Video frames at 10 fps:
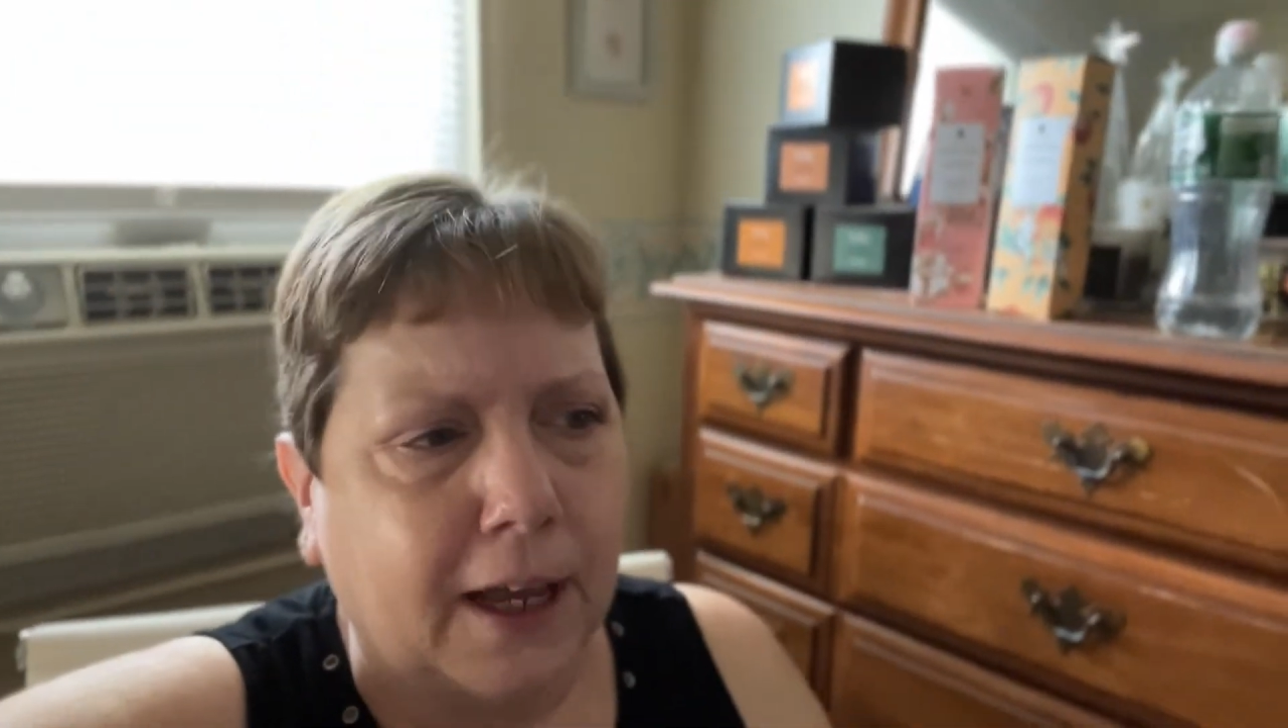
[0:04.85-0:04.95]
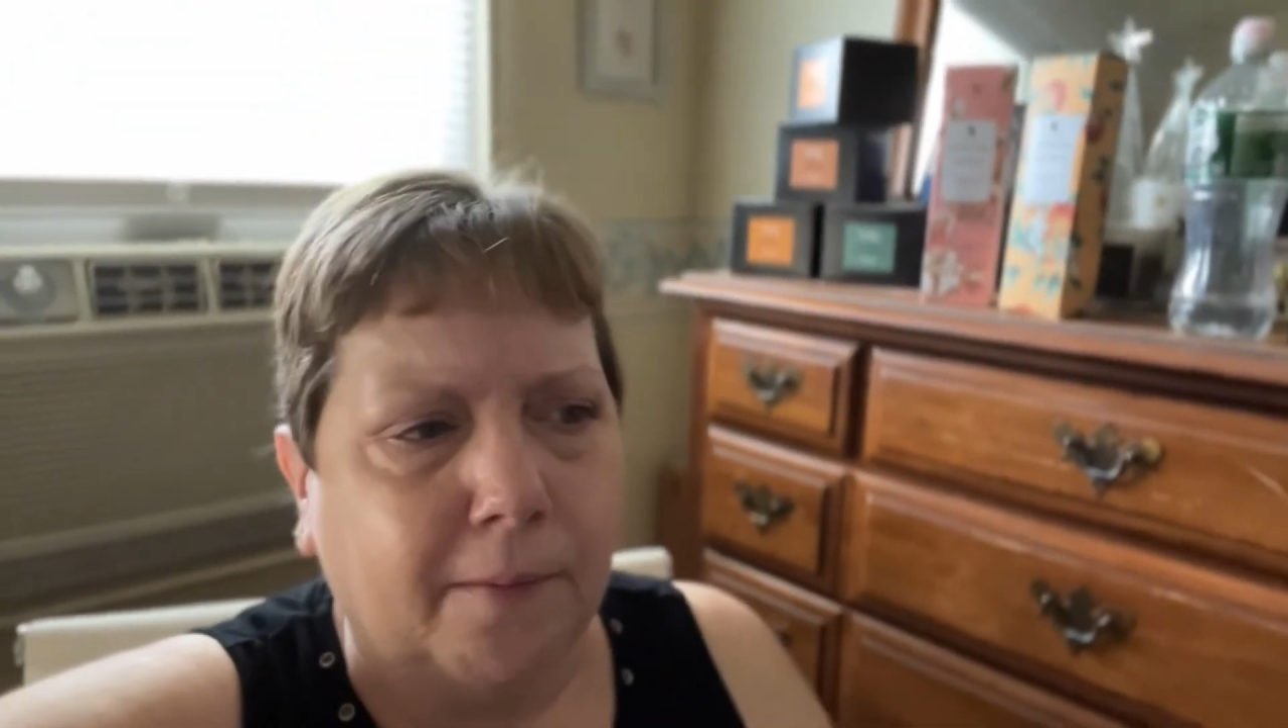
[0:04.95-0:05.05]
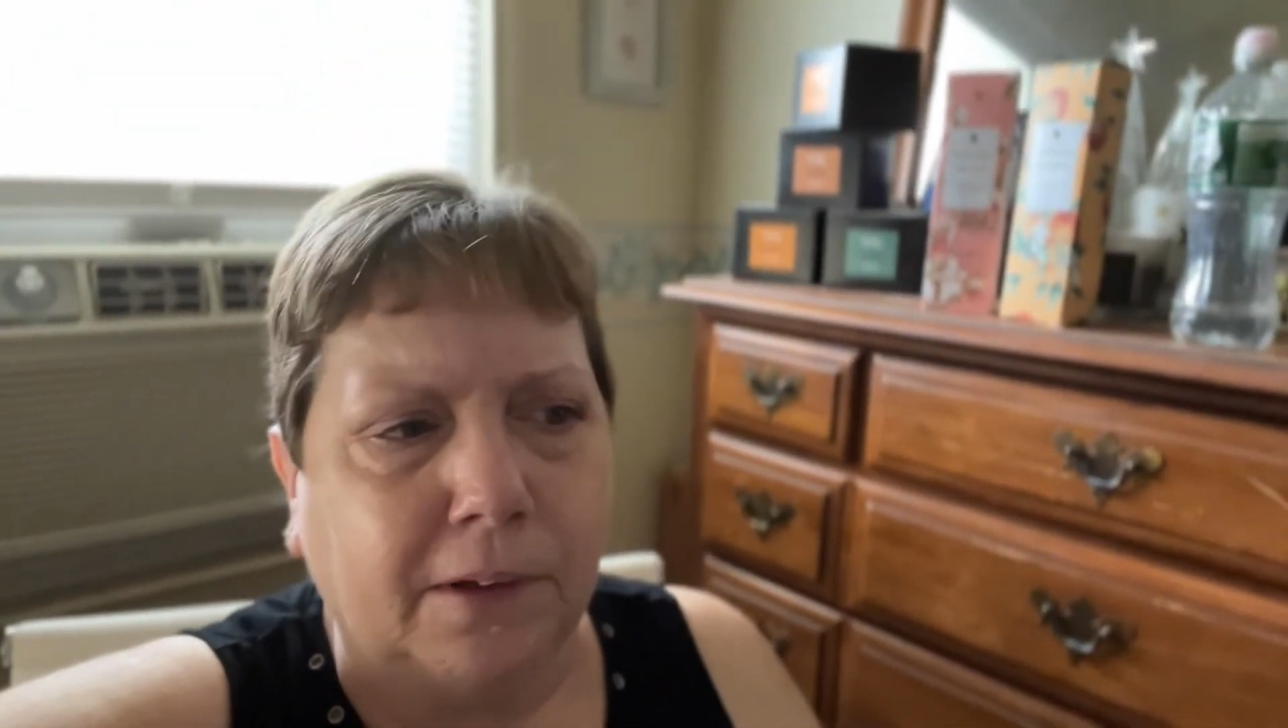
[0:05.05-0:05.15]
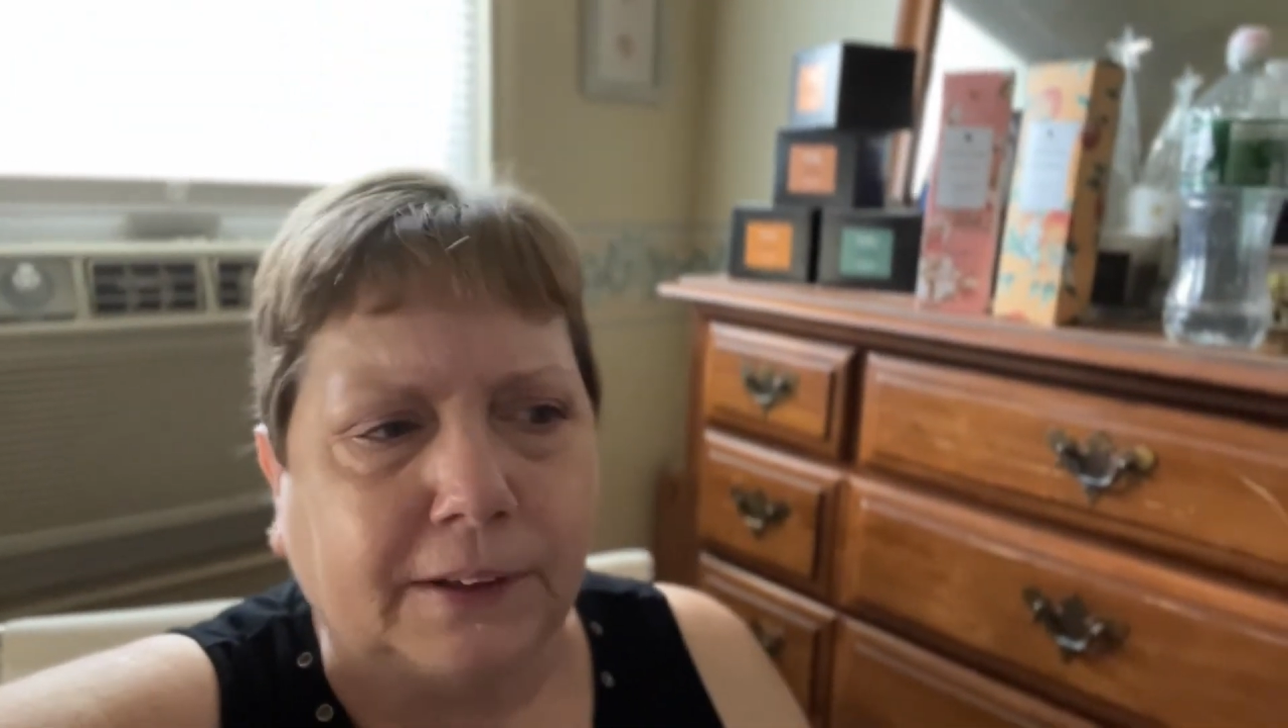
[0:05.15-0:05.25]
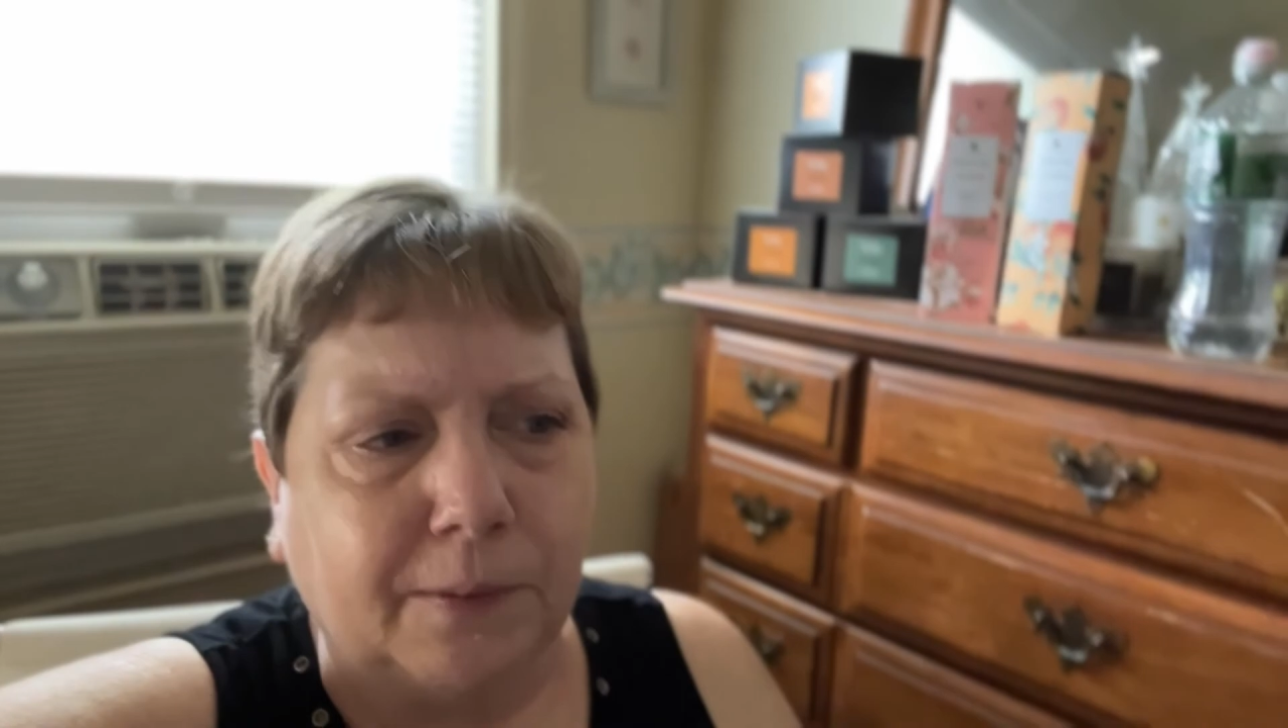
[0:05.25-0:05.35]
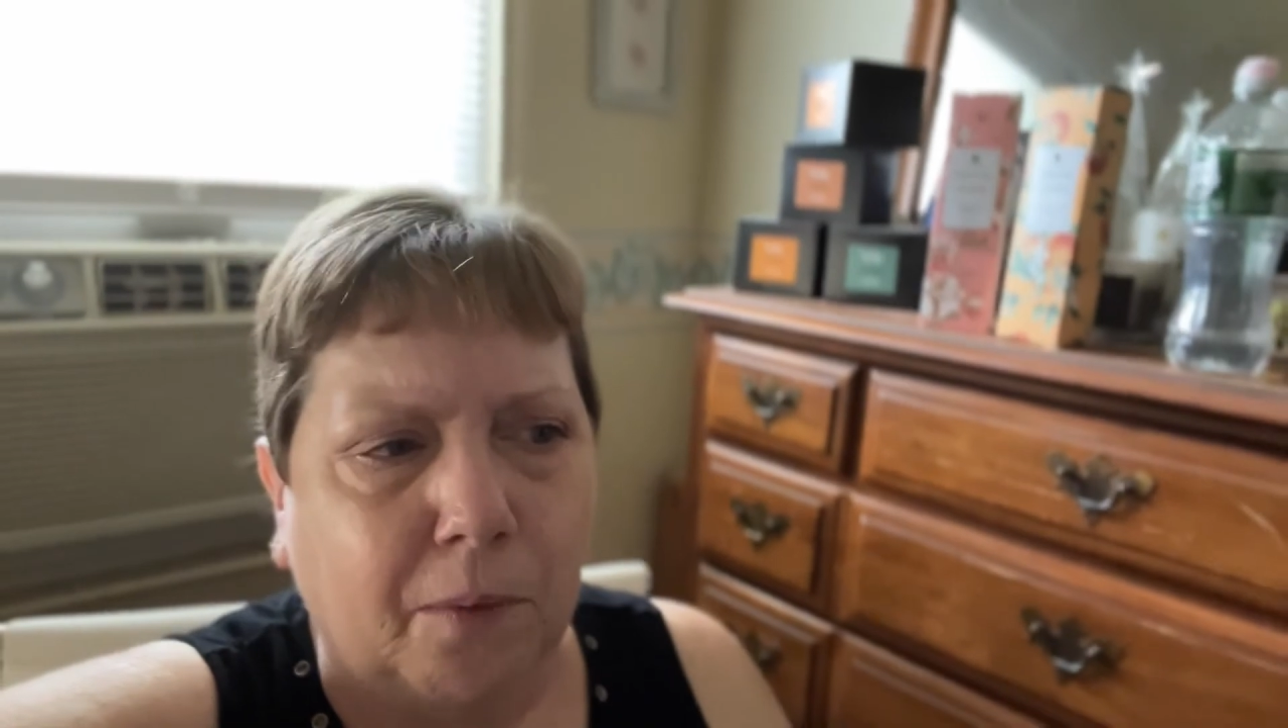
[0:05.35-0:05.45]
kept losing